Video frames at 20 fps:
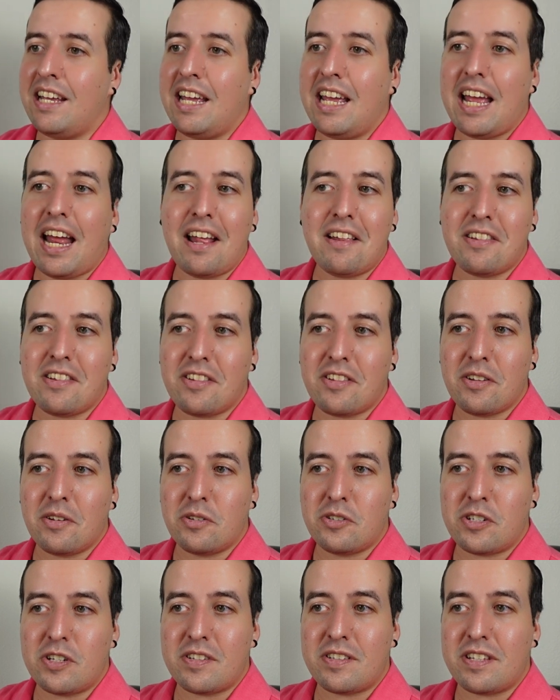hasn't
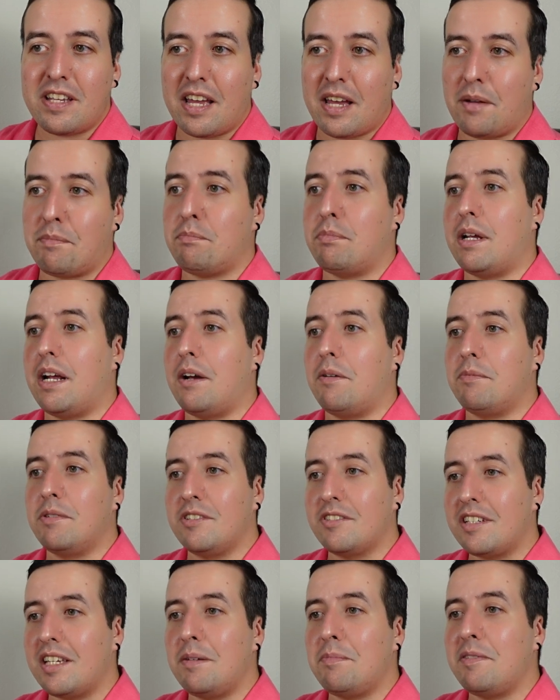sold just yet, but I will
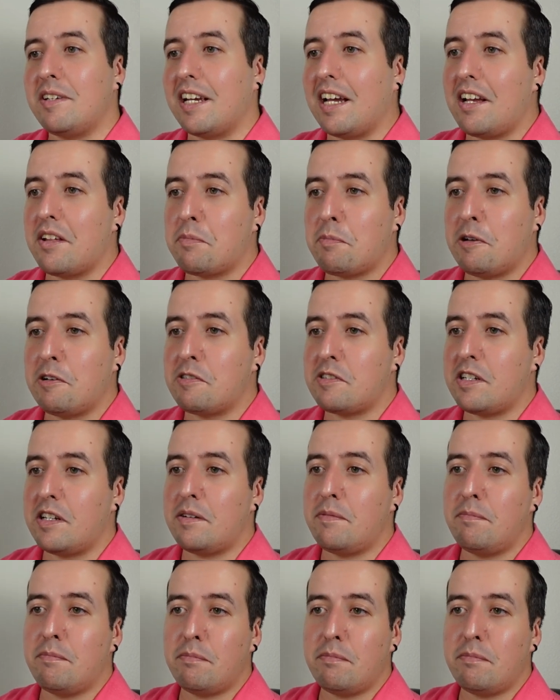keep you guys posted.